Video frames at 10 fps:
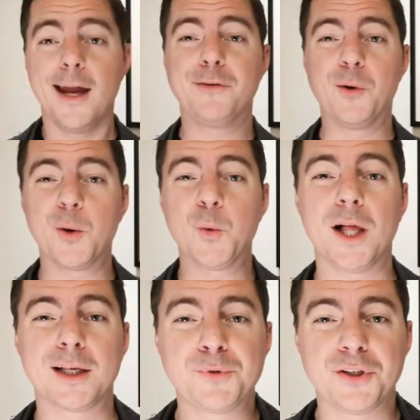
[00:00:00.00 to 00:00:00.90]
Hey everyone,
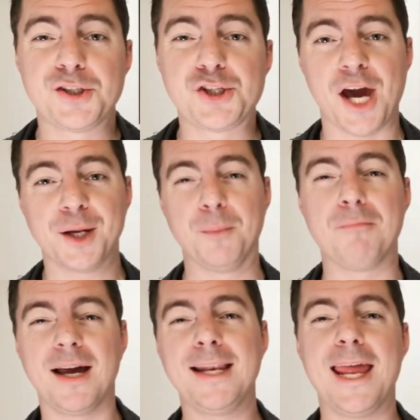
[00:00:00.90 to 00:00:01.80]
welcome to the channel.
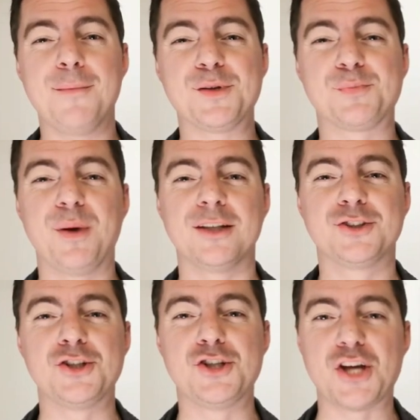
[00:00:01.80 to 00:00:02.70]
My name is
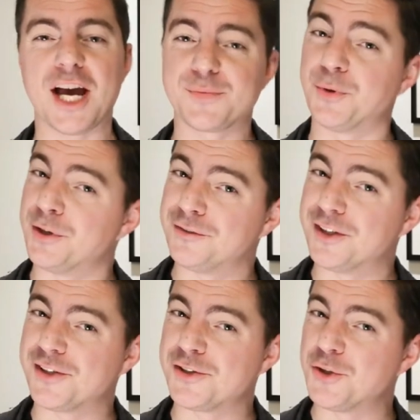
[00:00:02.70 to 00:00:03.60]
Belgian Jasper. If
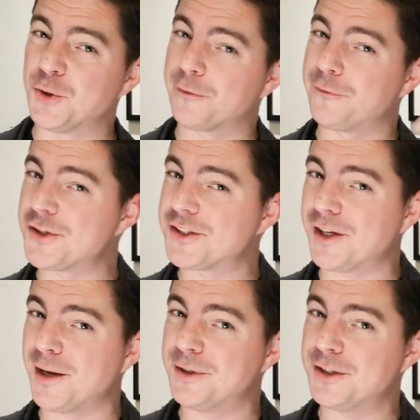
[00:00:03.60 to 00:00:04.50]
this is your first
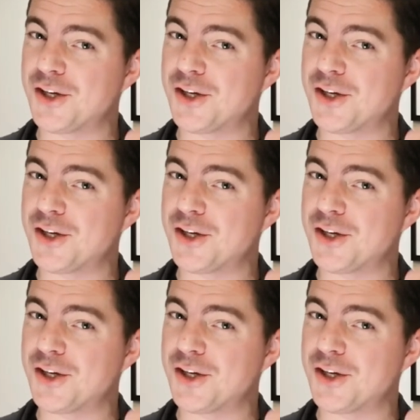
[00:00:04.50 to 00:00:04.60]
time at the